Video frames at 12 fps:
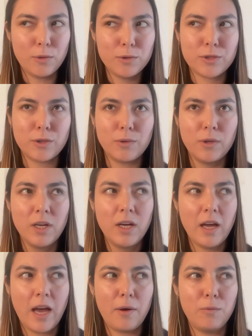Also,
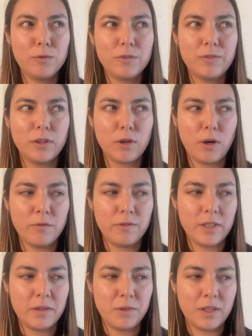I wouldn't feel
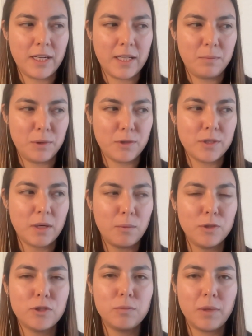confident with that because I
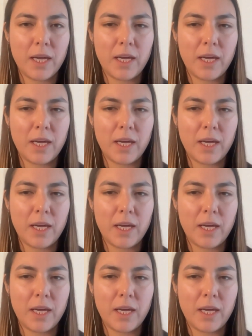want to be